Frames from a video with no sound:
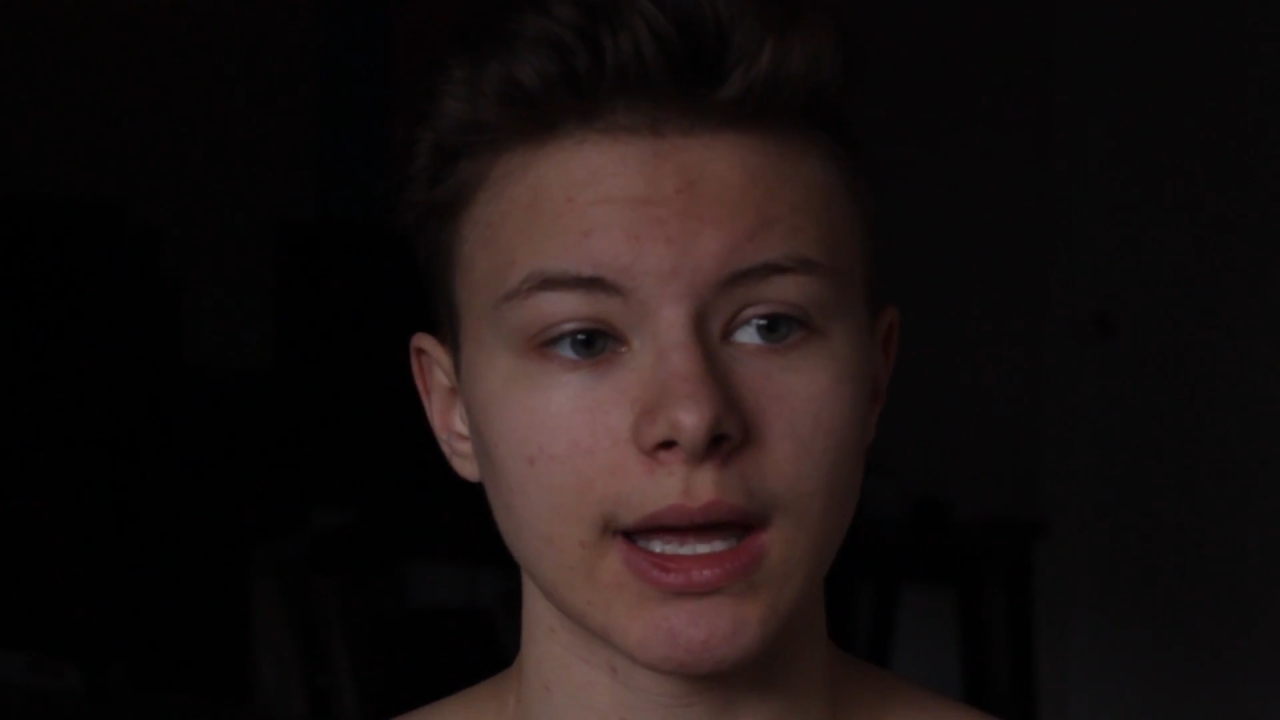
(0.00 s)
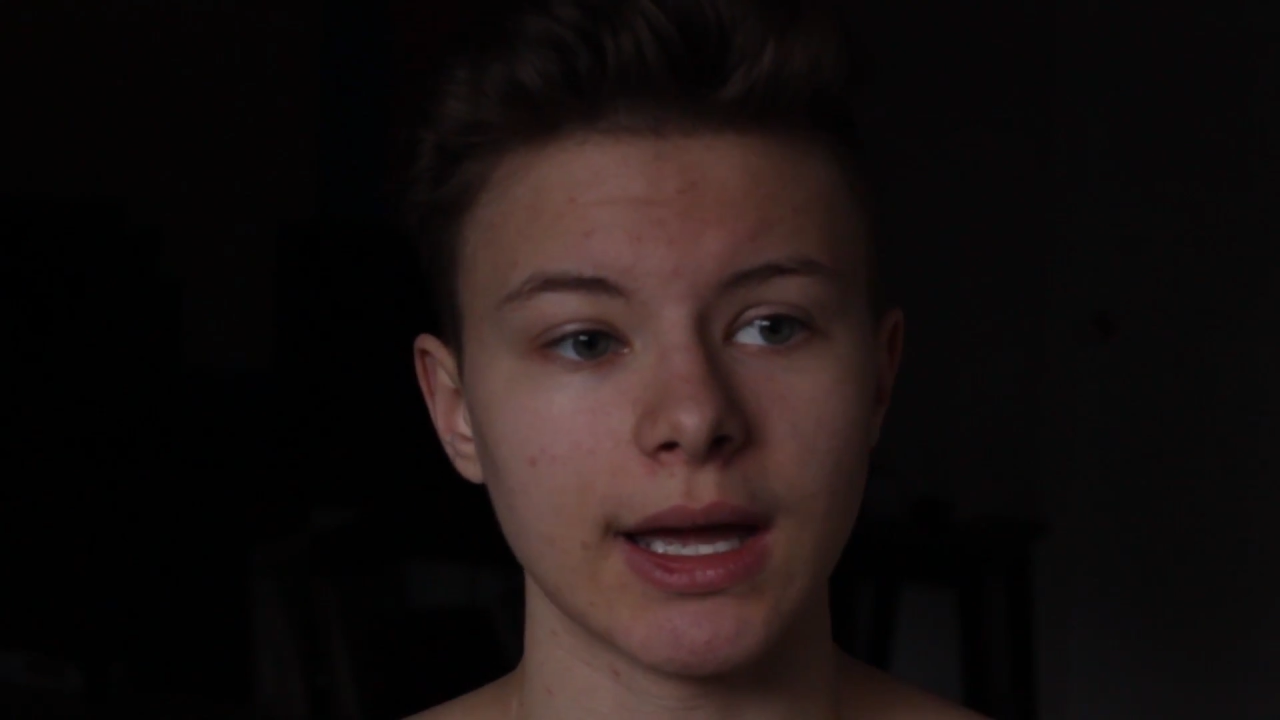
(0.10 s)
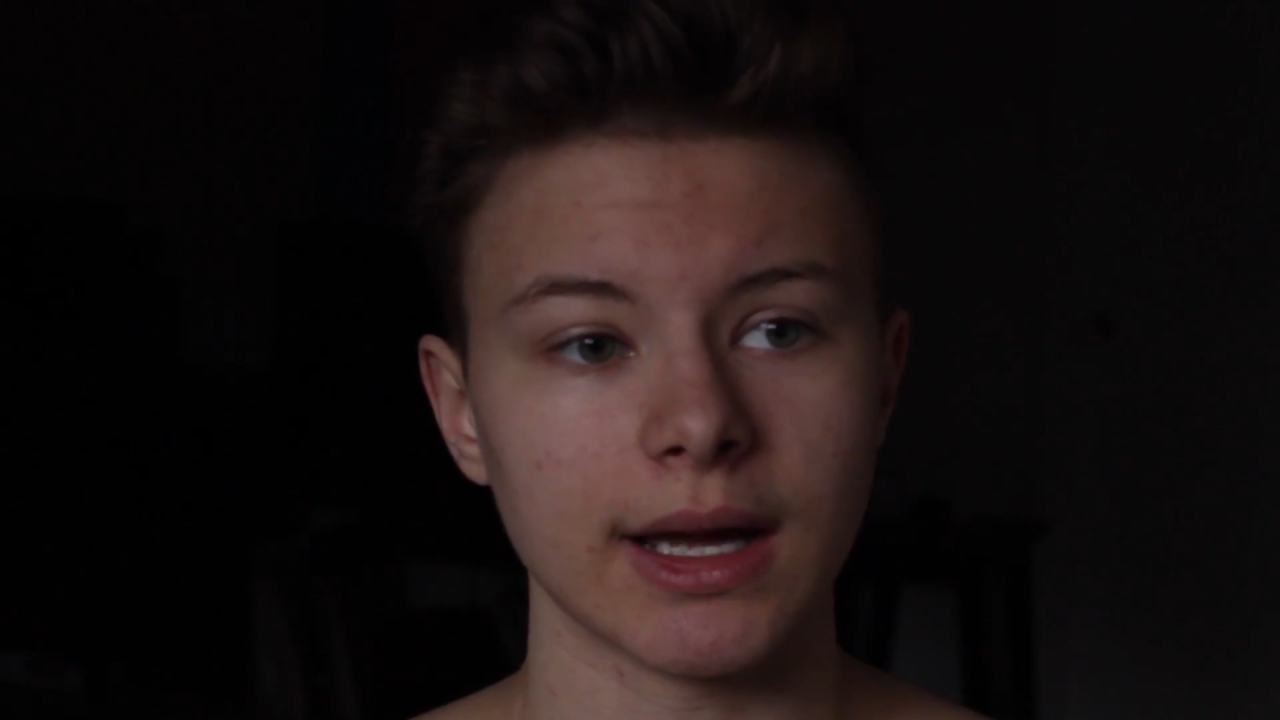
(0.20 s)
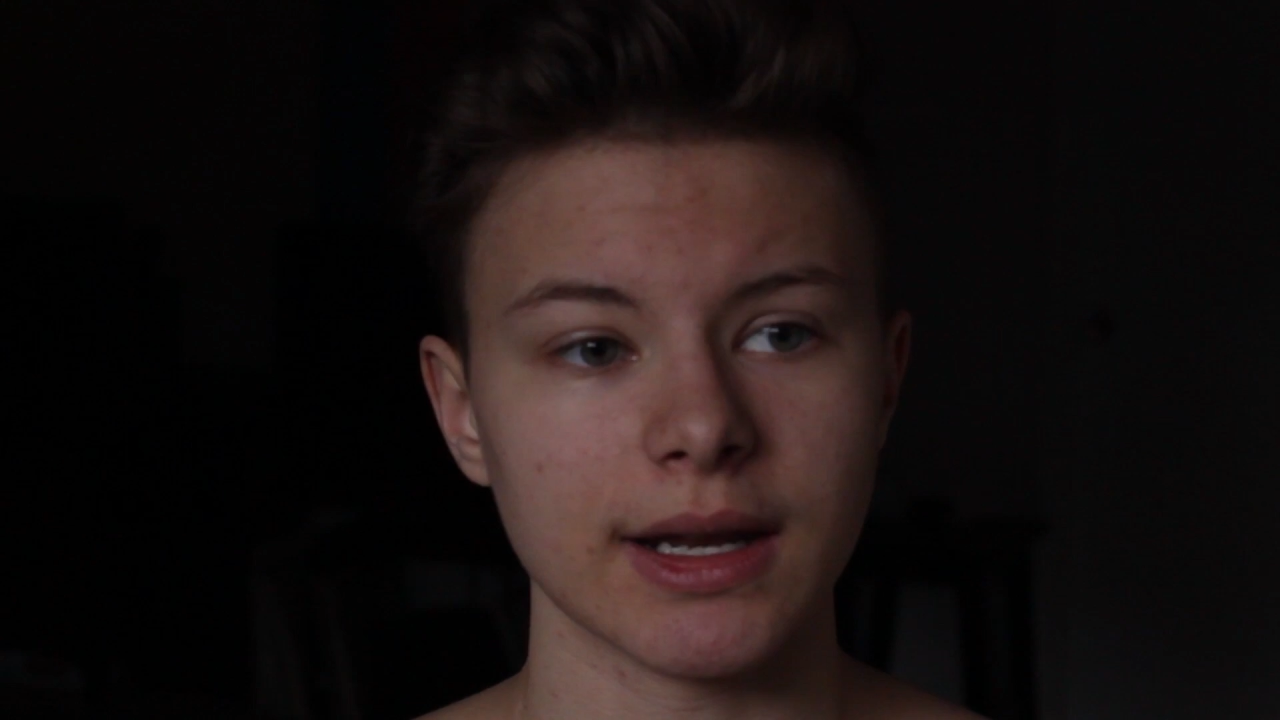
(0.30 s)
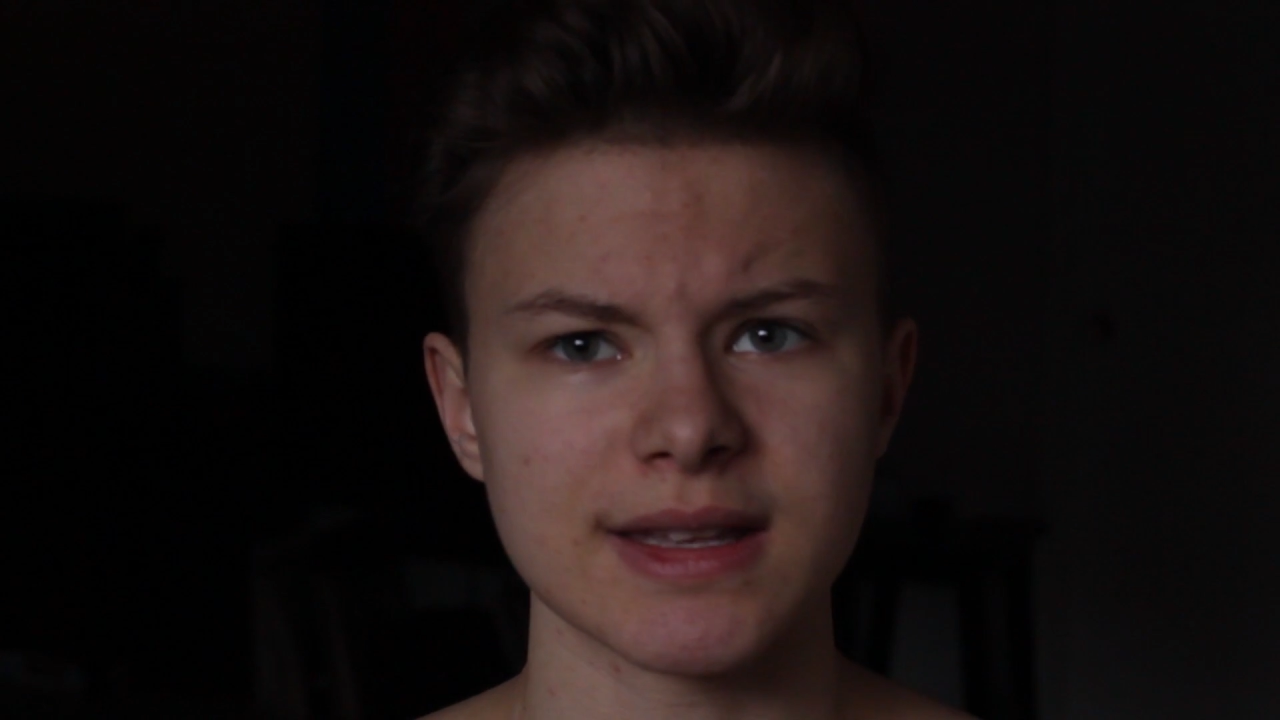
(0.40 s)

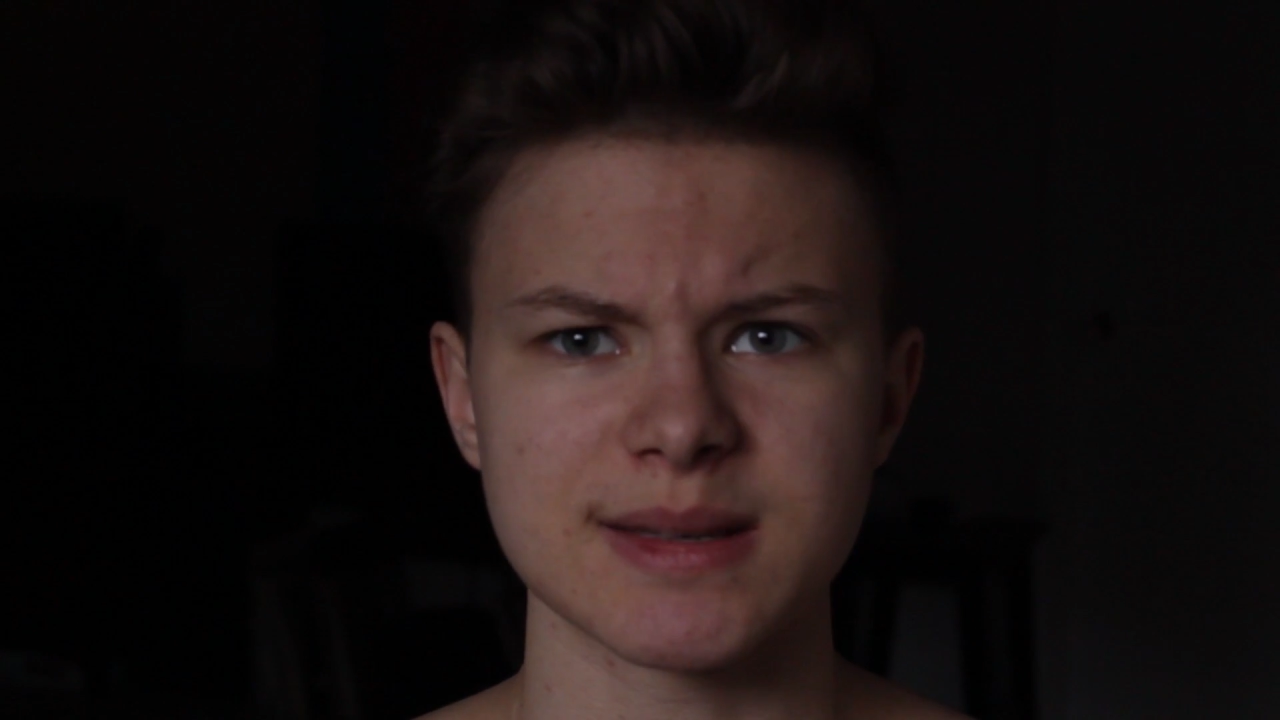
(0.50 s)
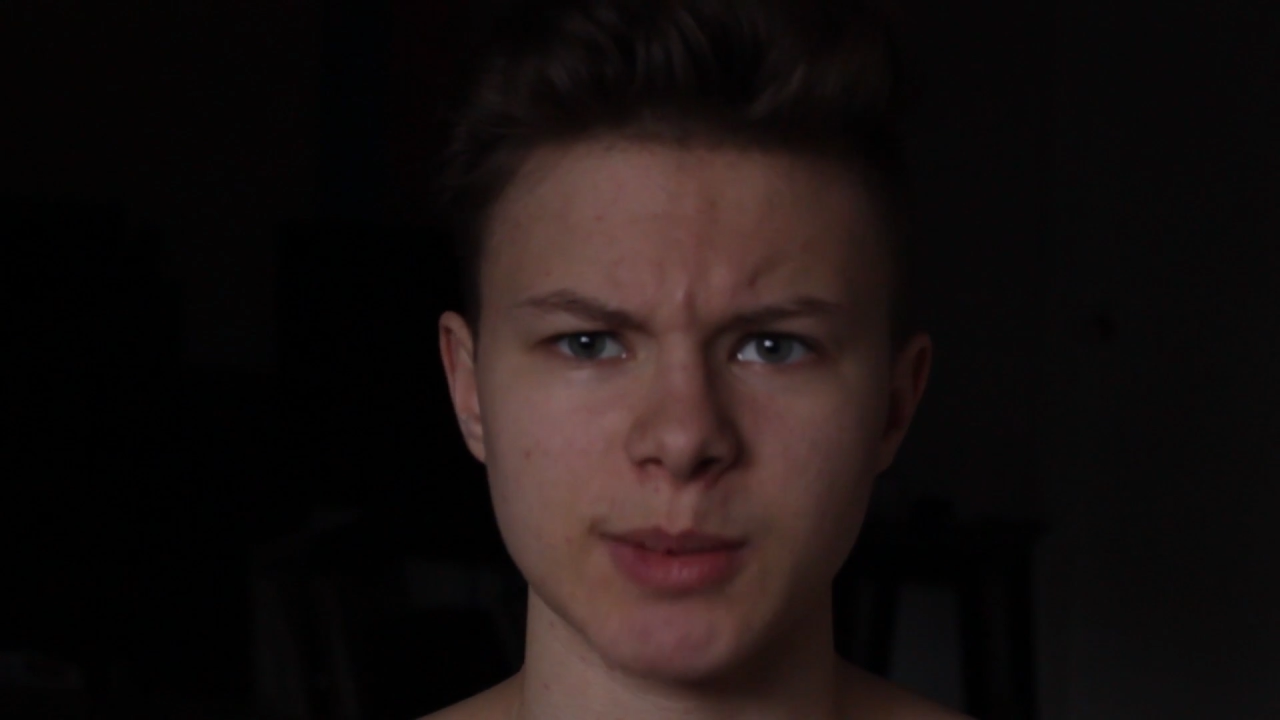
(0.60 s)
and it